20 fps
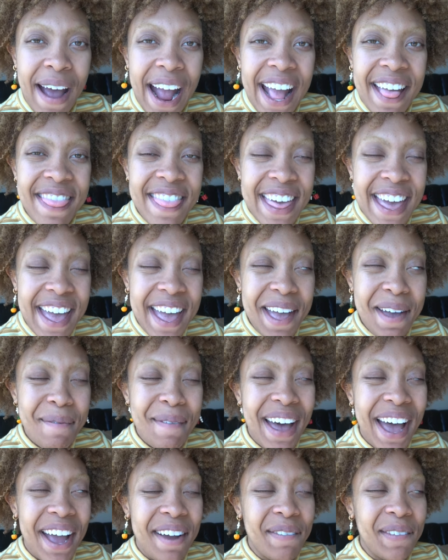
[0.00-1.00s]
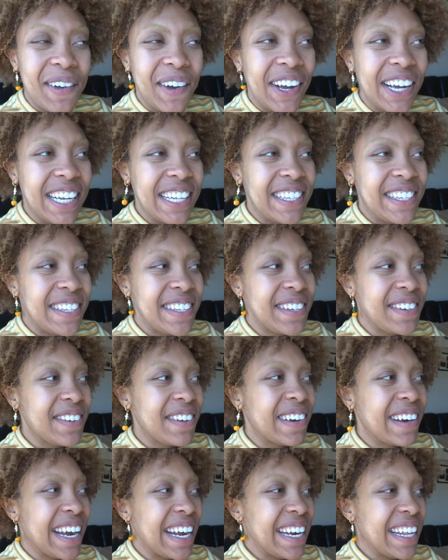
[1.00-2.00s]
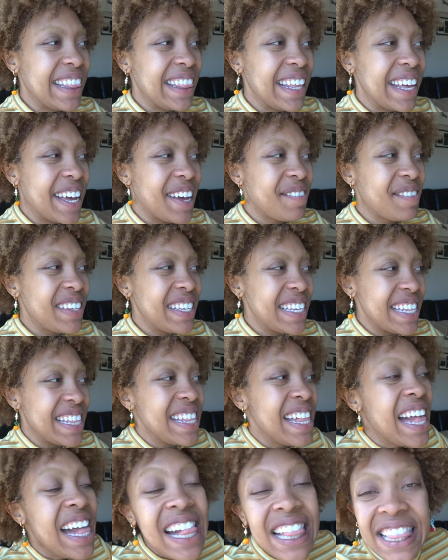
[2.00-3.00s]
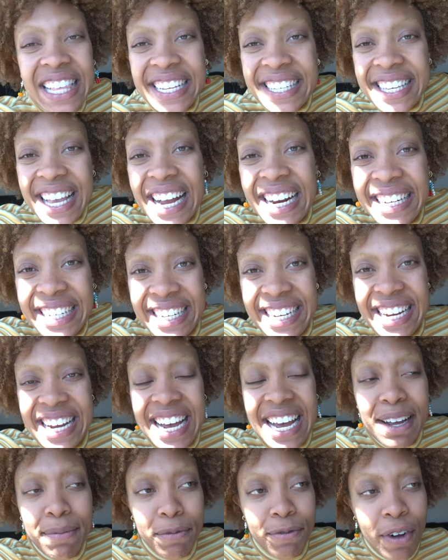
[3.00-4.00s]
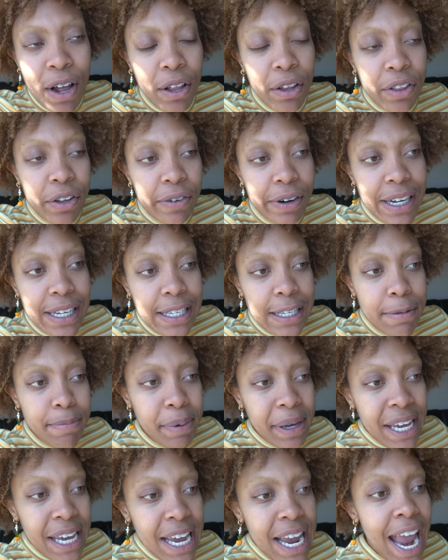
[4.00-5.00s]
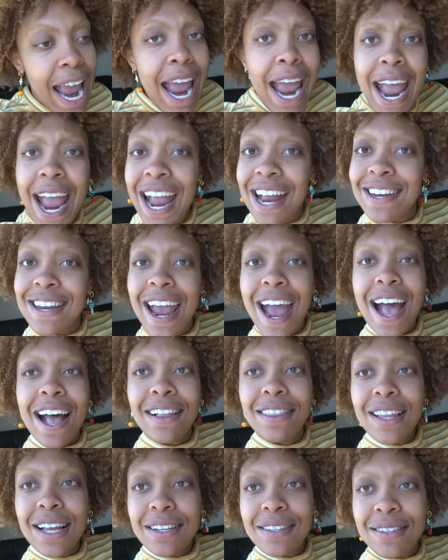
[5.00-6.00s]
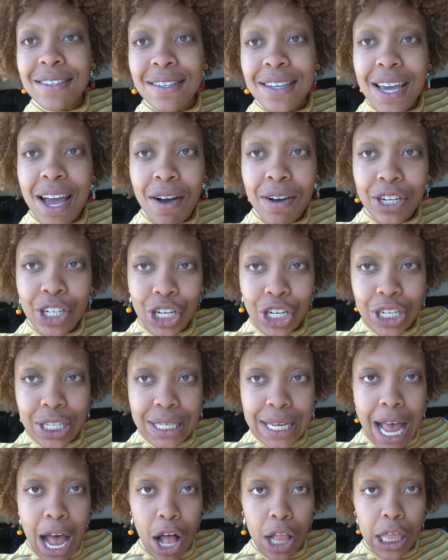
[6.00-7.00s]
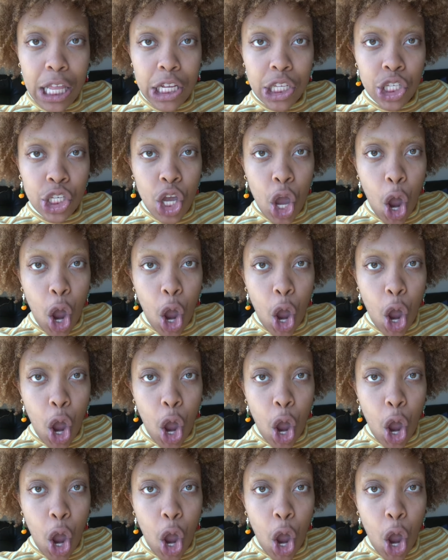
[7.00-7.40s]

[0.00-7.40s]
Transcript: by them. I'm going to credit them to this idea and follow the recipe. And yeah, let's see how it turns out. Let's